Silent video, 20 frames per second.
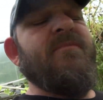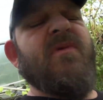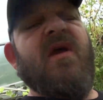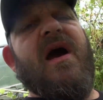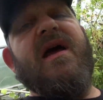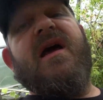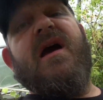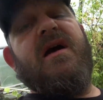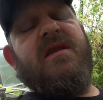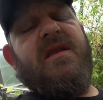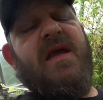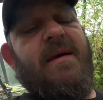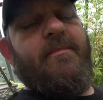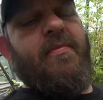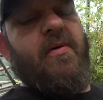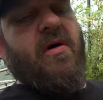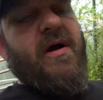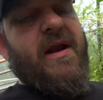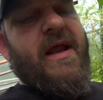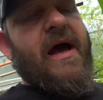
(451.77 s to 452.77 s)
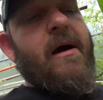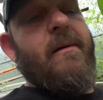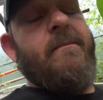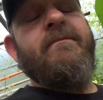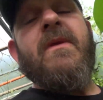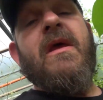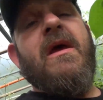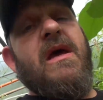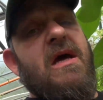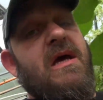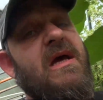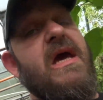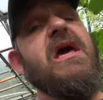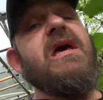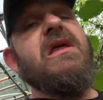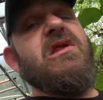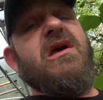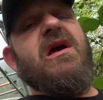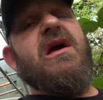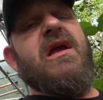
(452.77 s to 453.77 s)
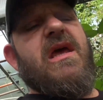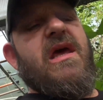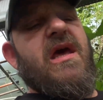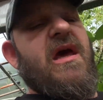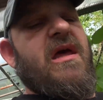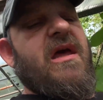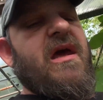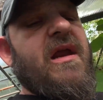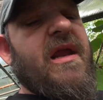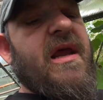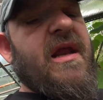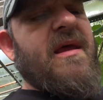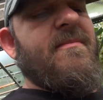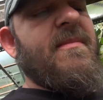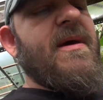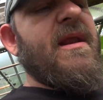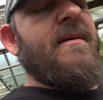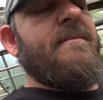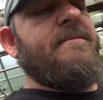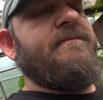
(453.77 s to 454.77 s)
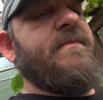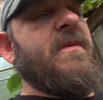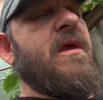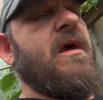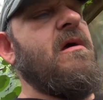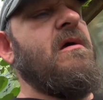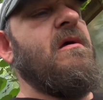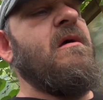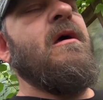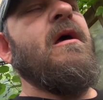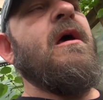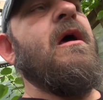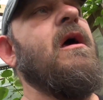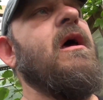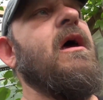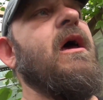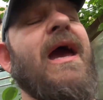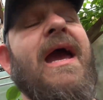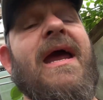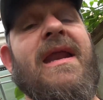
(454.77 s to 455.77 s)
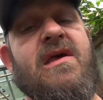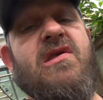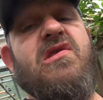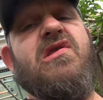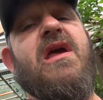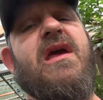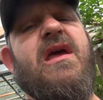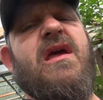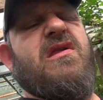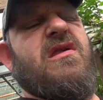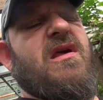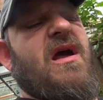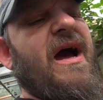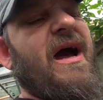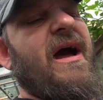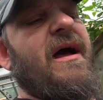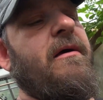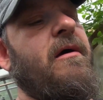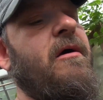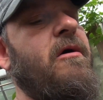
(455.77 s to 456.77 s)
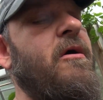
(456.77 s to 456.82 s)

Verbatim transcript: I cut that part out. Heat's going to kick in any minute, and this thing is hot.